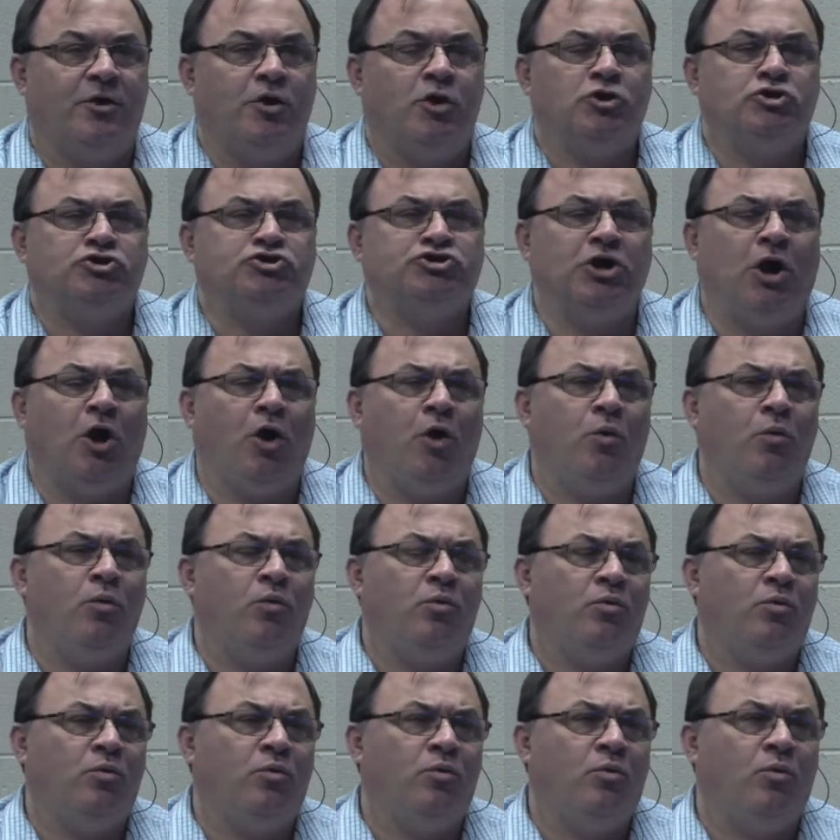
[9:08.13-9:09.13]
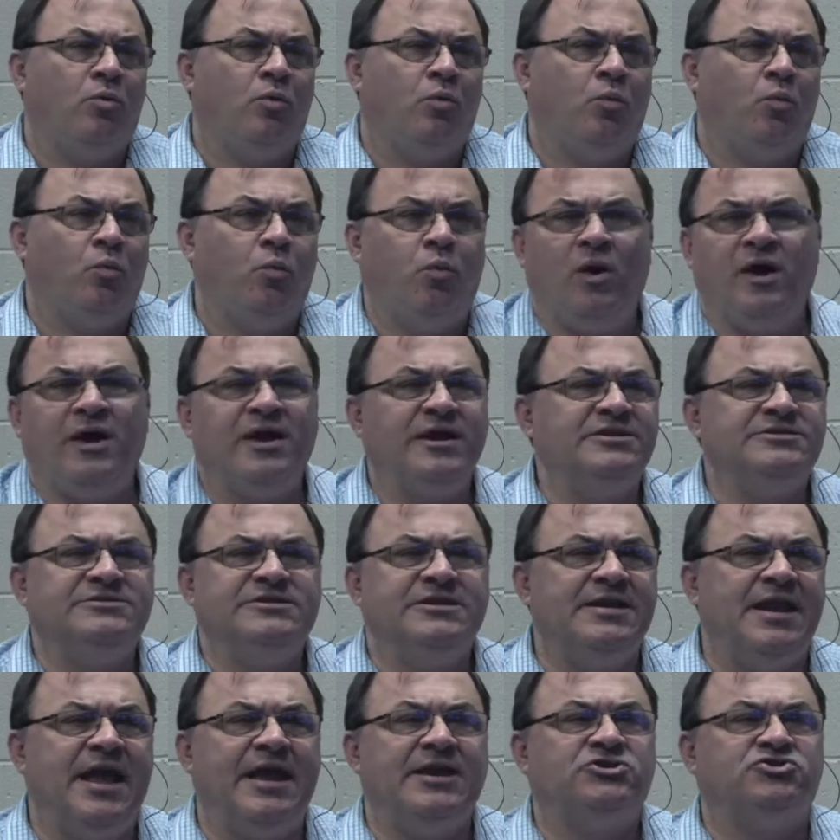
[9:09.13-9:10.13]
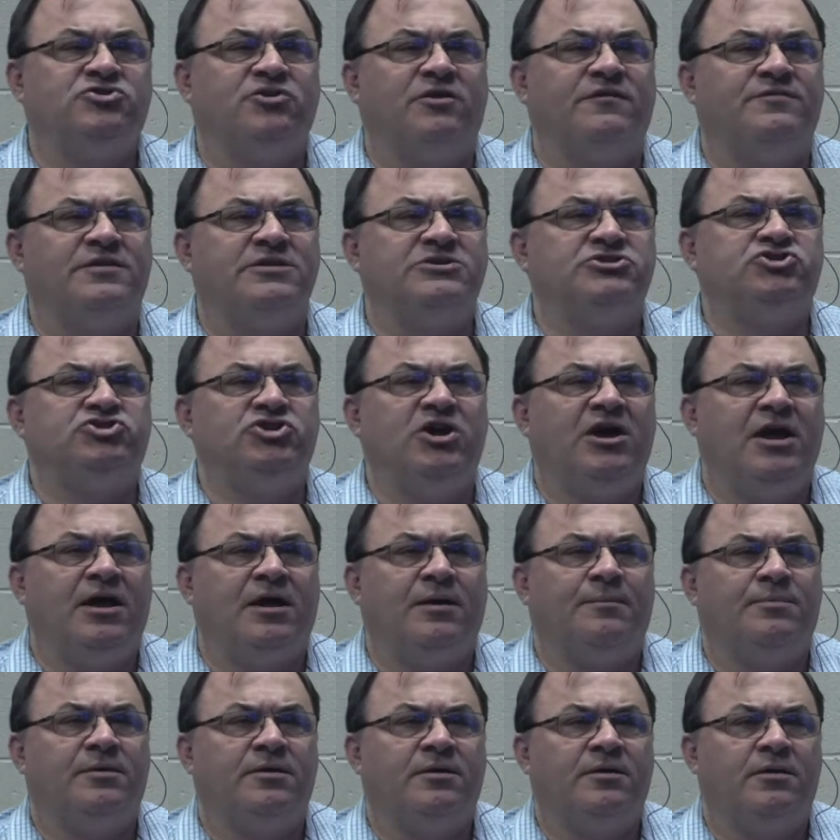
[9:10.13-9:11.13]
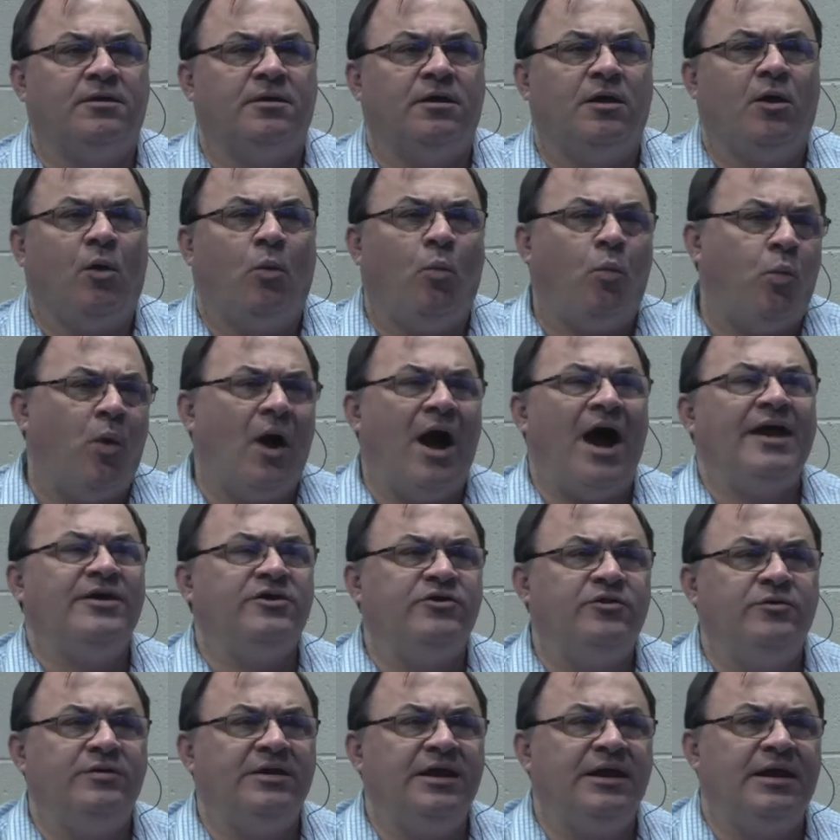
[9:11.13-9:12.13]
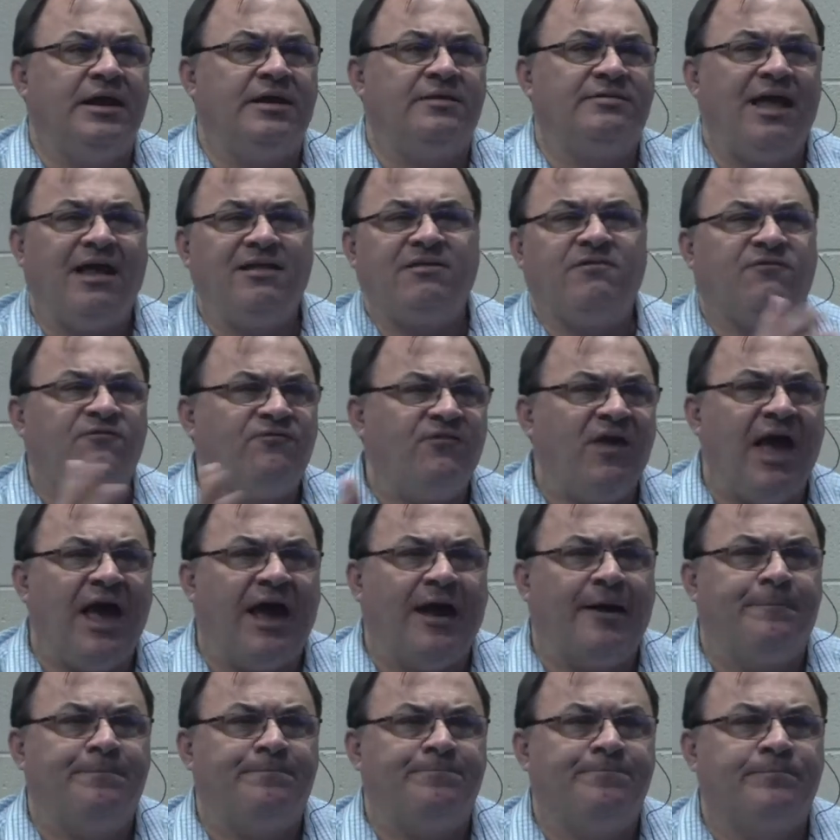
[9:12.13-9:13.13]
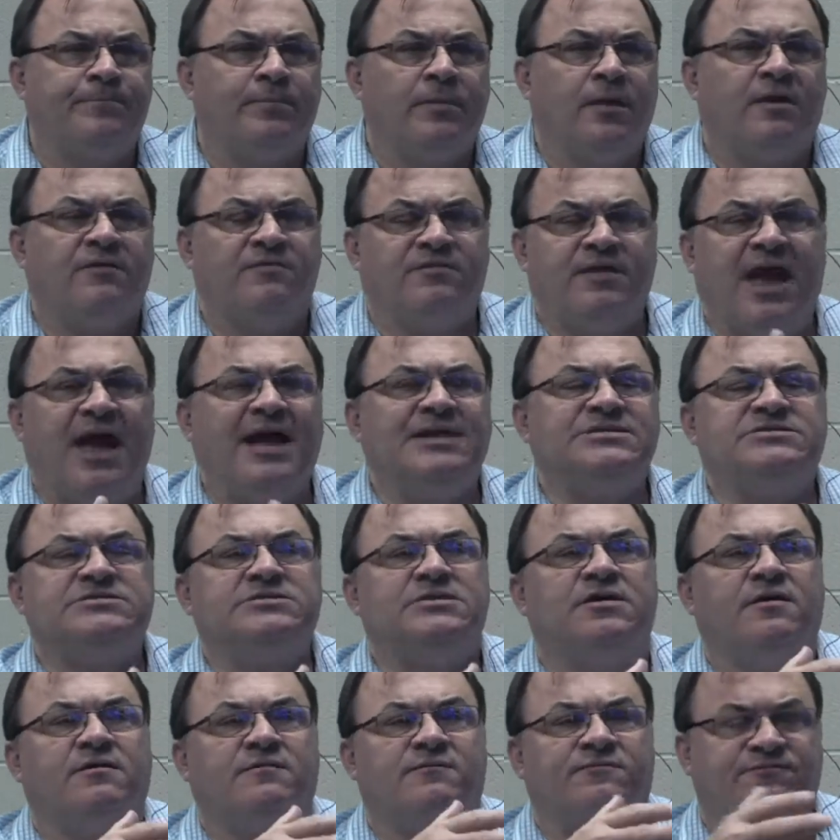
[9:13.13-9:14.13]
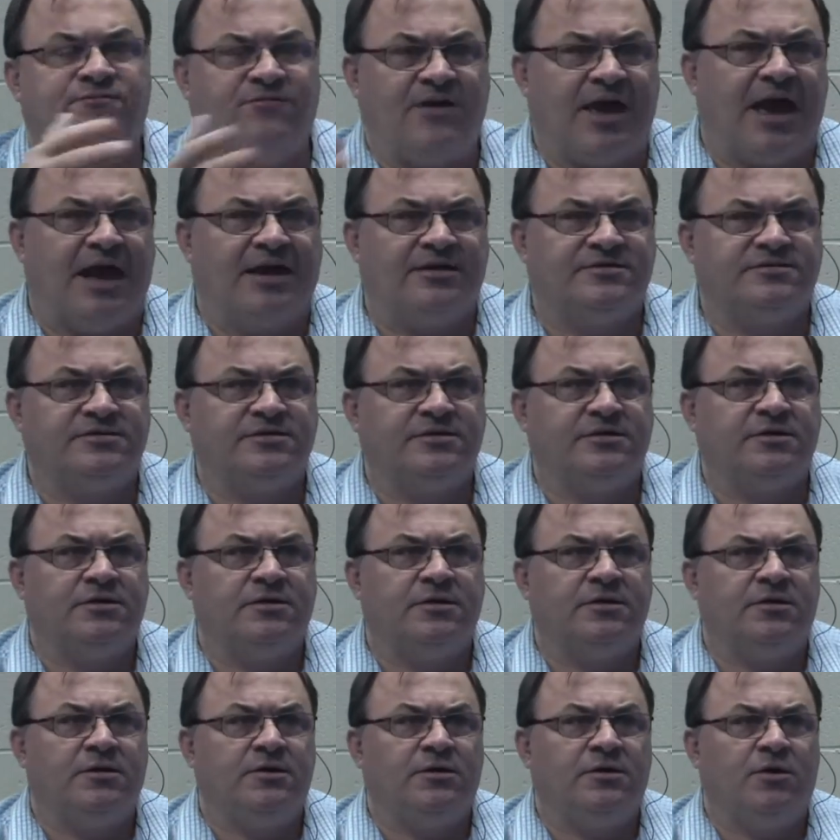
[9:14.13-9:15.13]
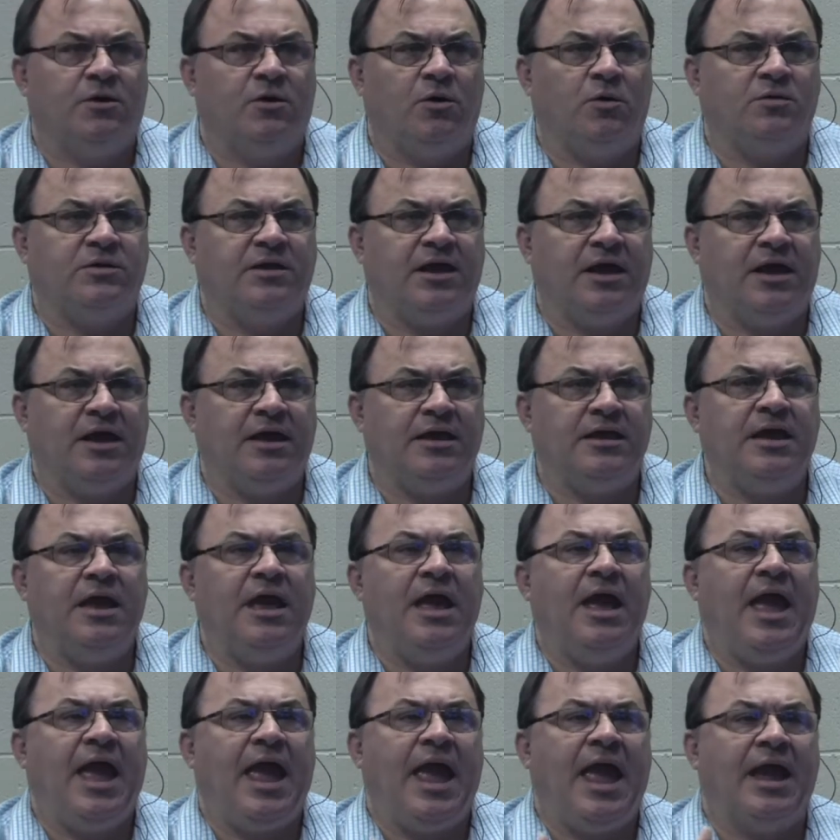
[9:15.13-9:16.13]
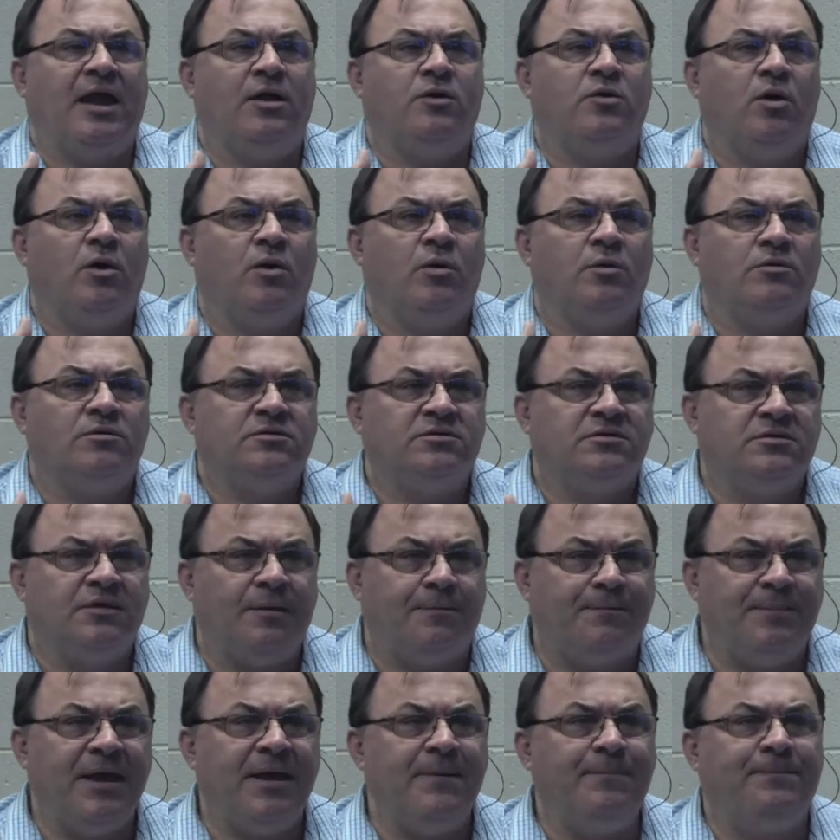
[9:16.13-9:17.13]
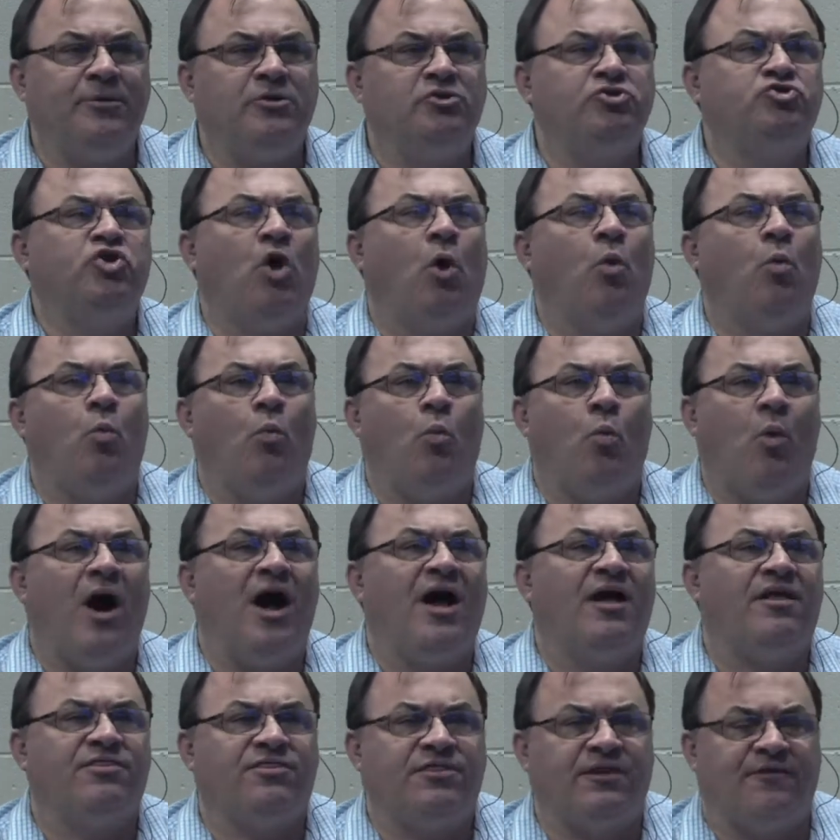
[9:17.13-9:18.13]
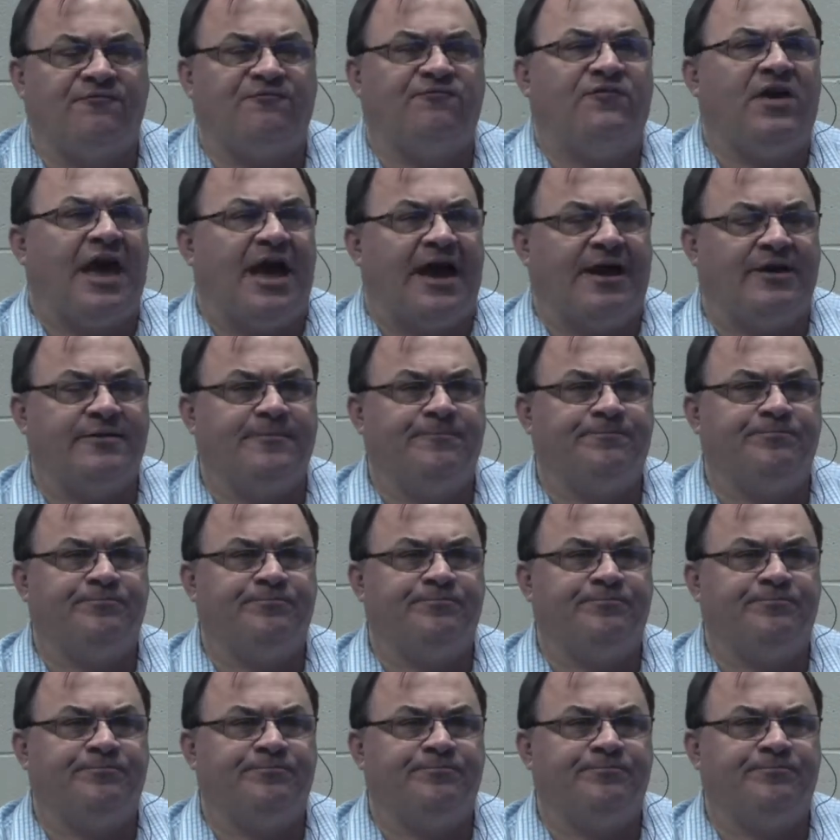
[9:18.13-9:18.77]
So, what is the nature of this job? Why do you need it? That's fat. That's fat. Okay? And the people don't want the fat.